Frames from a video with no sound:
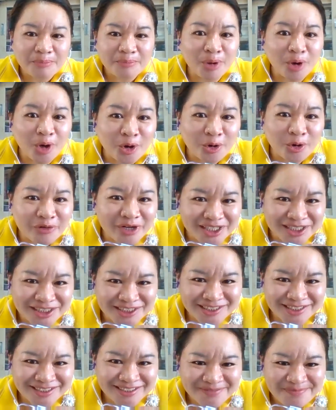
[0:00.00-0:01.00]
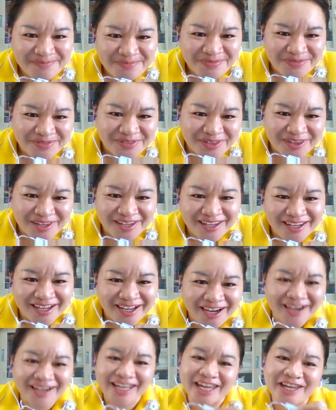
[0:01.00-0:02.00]
porridge.
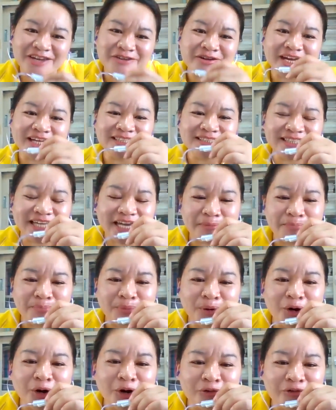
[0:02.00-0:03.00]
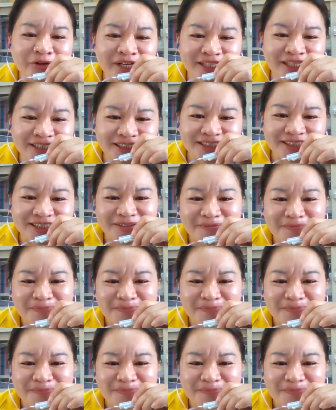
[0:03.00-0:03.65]
Okay, you can say porridge.